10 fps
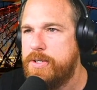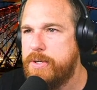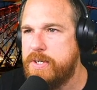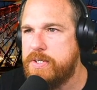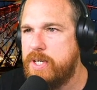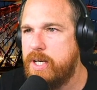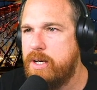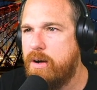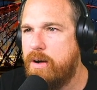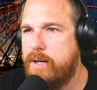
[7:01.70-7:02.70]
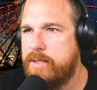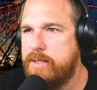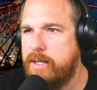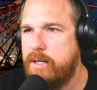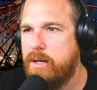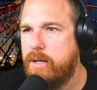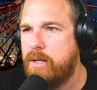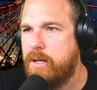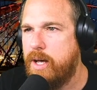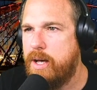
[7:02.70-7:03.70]
You can see on the
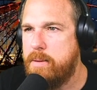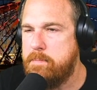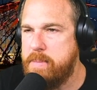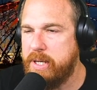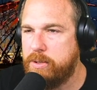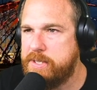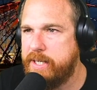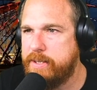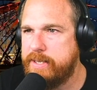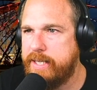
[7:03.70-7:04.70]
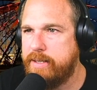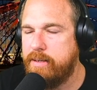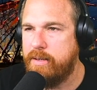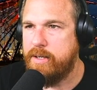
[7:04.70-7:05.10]
uh, middle tier there,